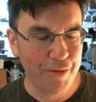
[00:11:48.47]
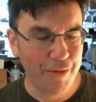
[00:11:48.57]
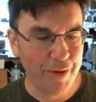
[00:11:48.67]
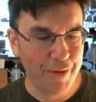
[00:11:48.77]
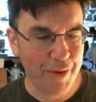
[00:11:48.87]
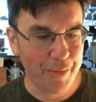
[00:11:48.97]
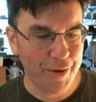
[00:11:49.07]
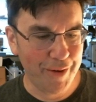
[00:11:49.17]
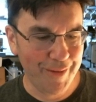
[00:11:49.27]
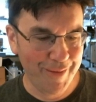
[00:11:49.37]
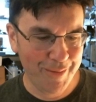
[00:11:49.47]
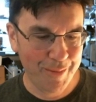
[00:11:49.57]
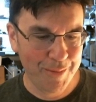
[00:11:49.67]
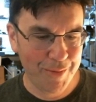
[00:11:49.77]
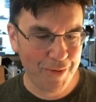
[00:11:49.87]
if you found that bug
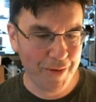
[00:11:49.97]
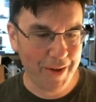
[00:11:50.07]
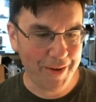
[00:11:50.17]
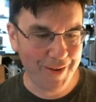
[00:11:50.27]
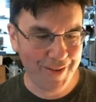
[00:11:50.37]
before I did.